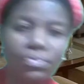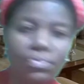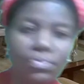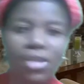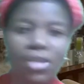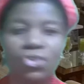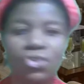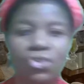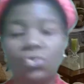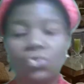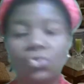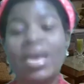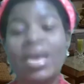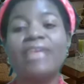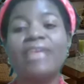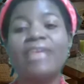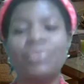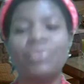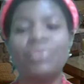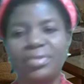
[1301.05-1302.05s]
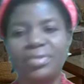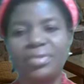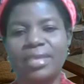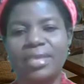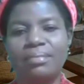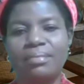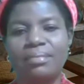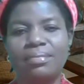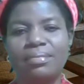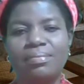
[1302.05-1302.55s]
so I know them.
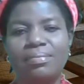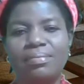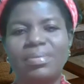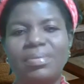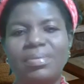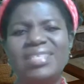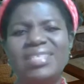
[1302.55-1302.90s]
But